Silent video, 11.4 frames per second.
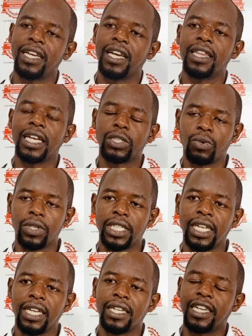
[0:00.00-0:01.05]
And that's what
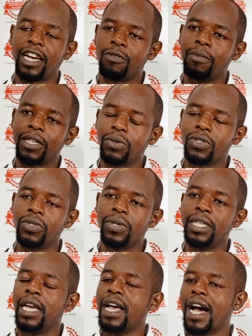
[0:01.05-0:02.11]
NAKUMATT was doing.